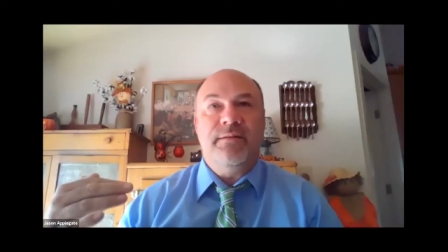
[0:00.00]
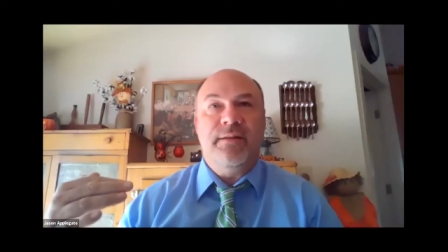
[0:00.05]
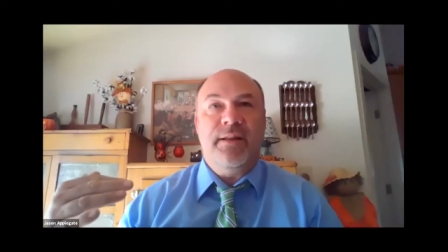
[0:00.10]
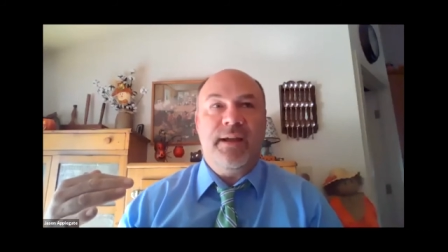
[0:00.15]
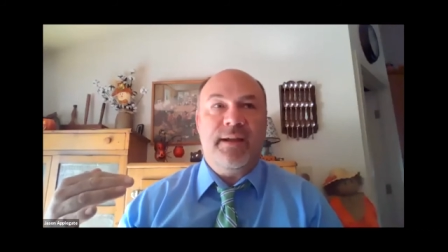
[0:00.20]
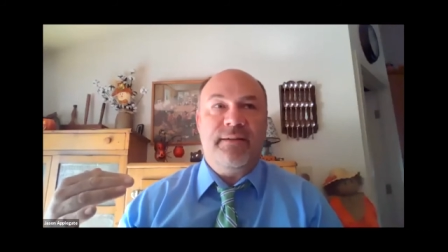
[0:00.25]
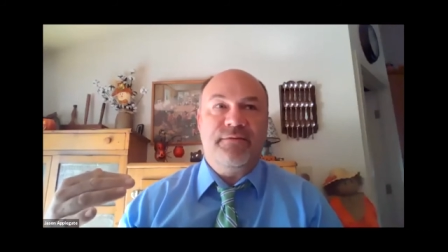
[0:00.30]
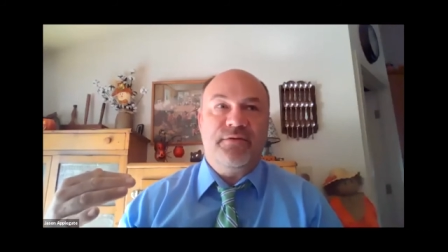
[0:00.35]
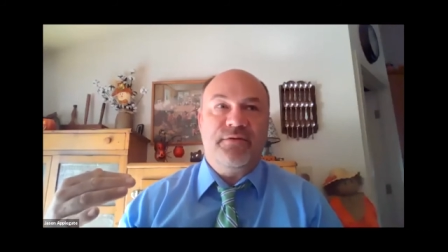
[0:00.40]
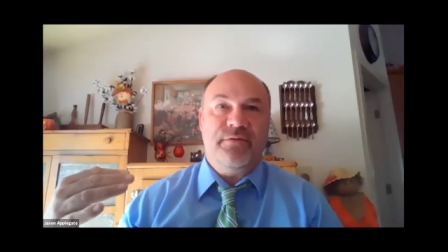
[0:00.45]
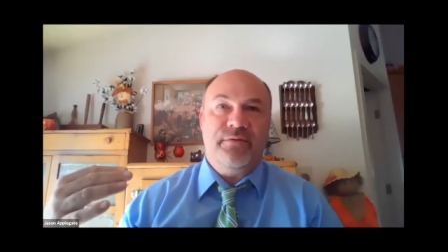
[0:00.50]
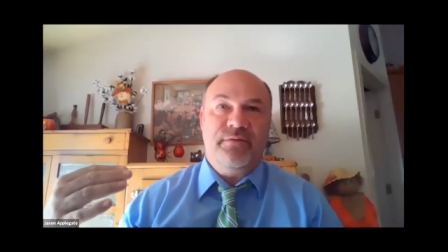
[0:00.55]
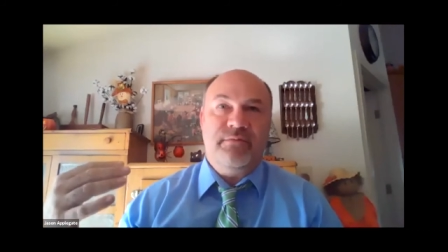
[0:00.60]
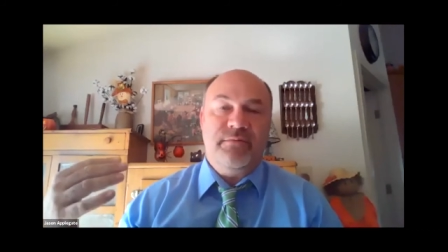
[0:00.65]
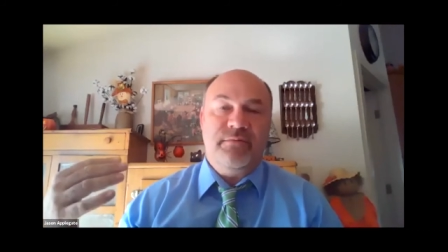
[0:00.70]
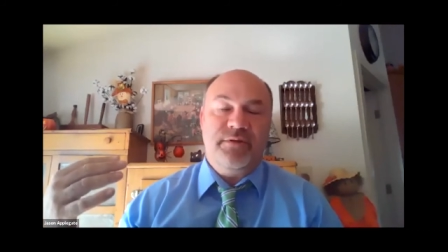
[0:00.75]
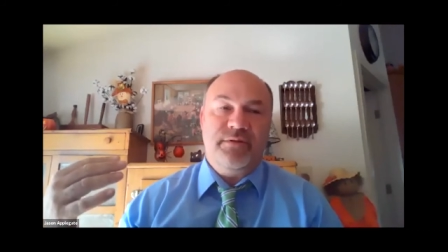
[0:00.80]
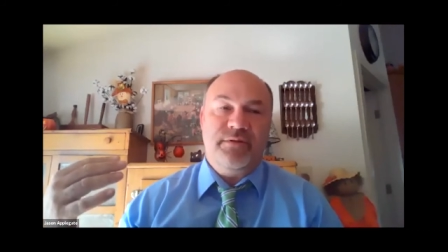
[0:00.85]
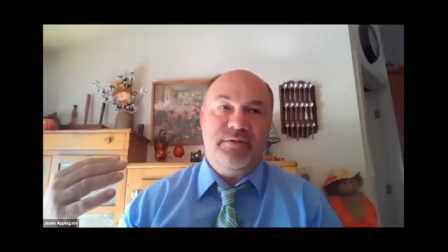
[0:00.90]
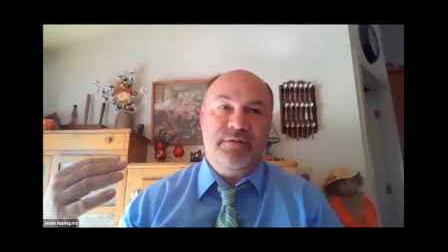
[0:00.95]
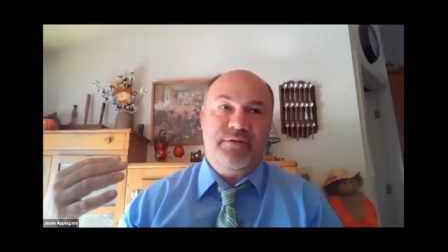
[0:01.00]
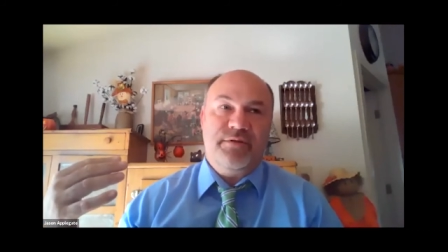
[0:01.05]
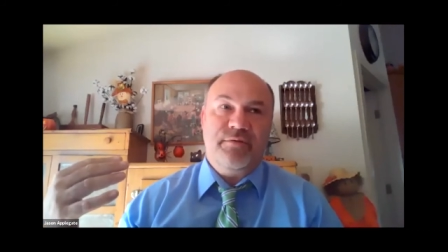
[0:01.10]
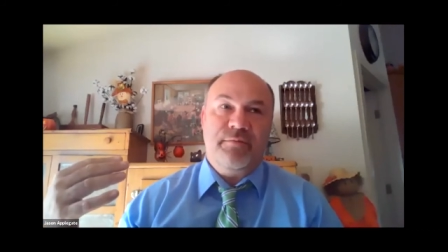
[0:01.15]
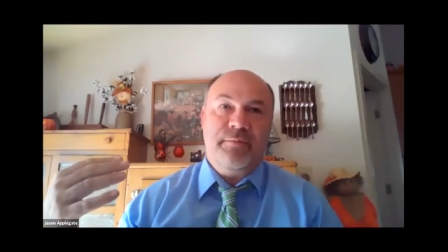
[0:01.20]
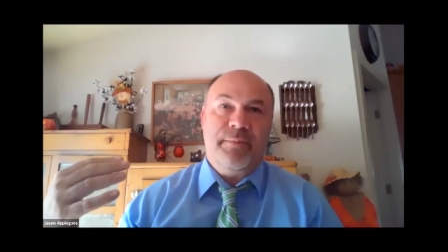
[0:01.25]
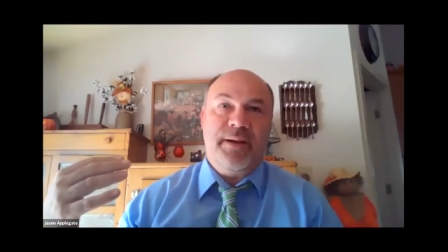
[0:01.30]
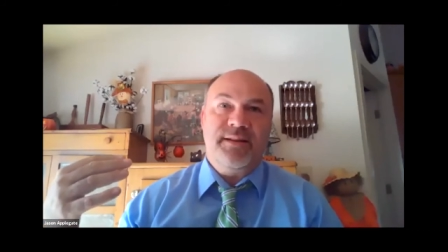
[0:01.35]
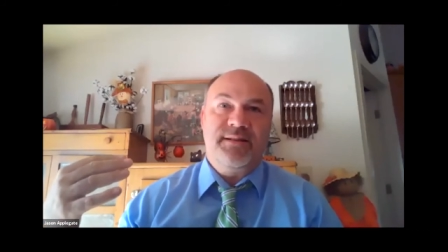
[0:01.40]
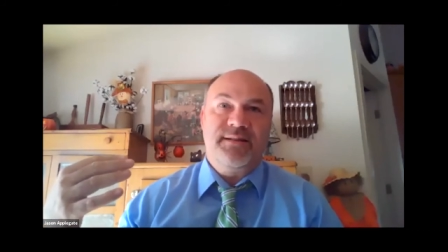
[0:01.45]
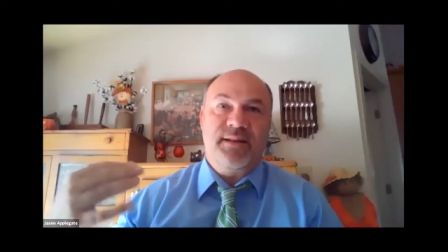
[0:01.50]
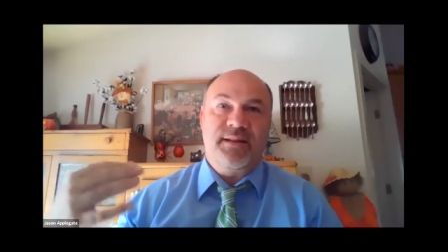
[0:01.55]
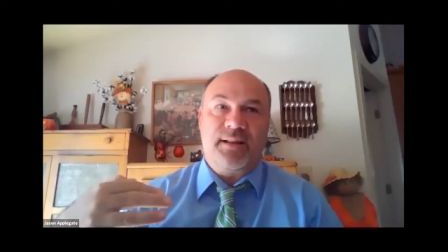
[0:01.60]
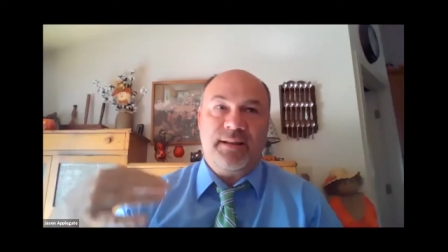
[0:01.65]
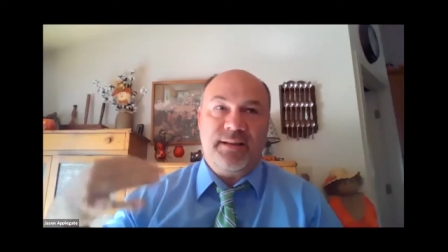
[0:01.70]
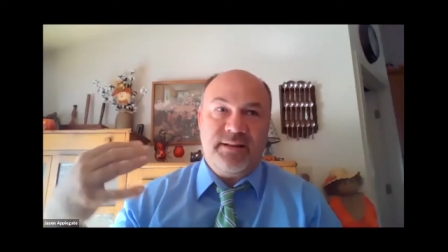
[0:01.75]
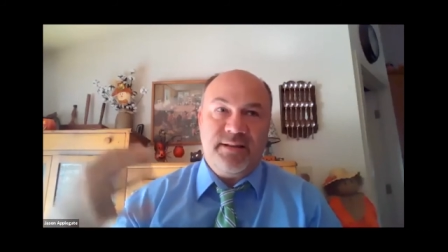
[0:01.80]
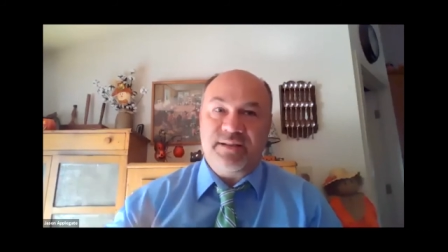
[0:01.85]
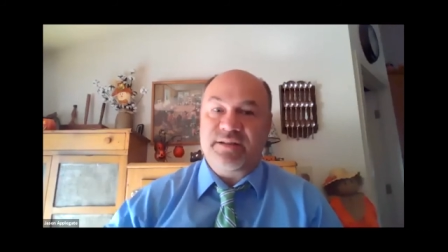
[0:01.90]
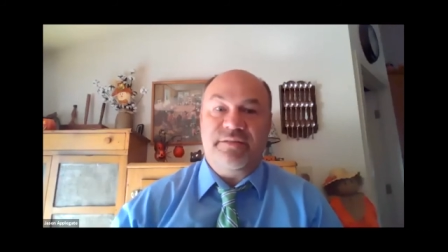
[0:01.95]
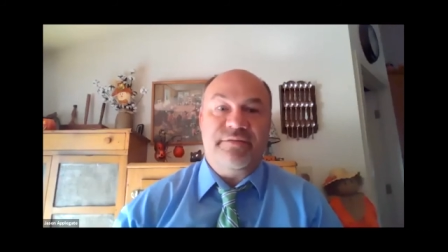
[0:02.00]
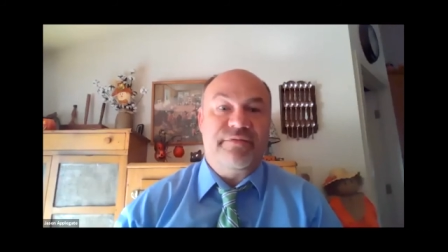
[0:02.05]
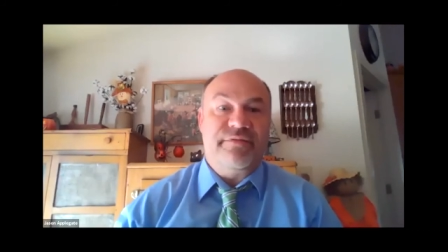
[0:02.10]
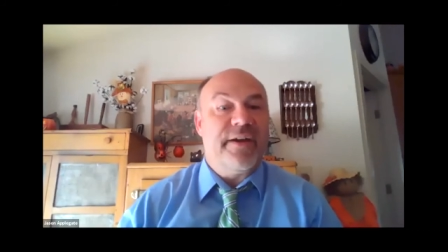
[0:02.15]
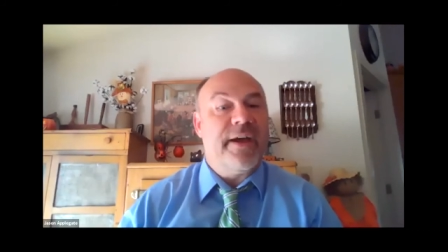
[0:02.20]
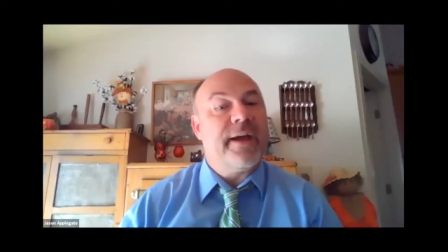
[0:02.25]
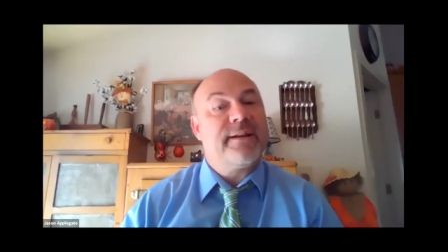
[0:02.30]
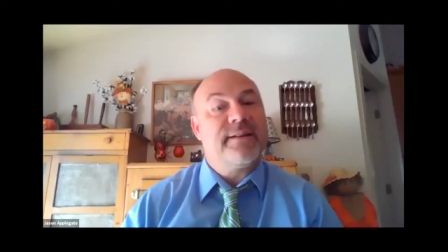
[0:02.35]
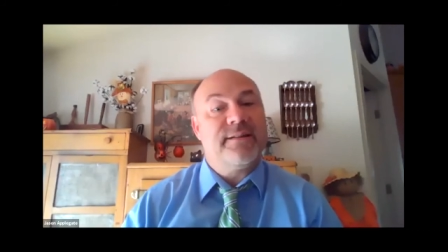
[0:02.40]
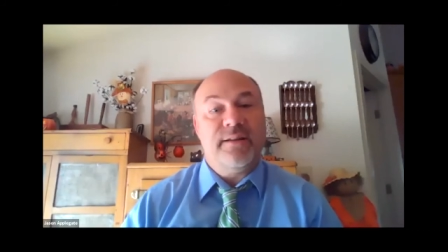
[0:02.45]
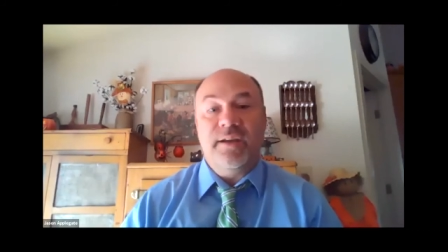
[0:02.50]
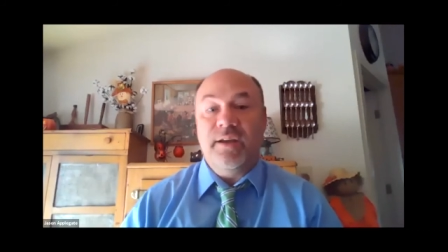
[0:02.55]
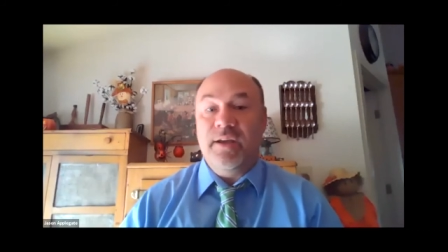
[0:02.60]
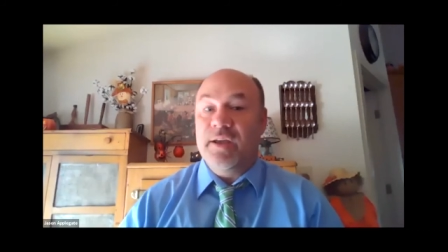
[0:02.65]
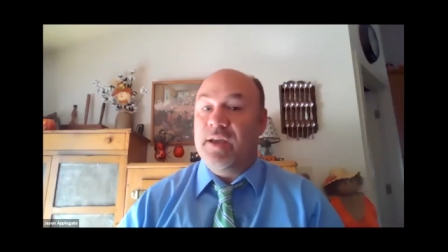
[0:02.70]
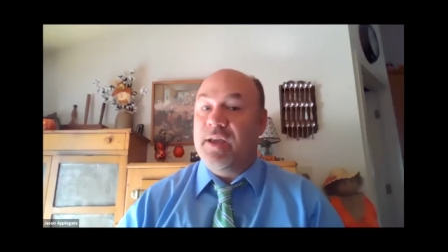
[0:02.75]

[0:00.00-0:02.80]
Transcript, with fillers: they have to to basically disinfect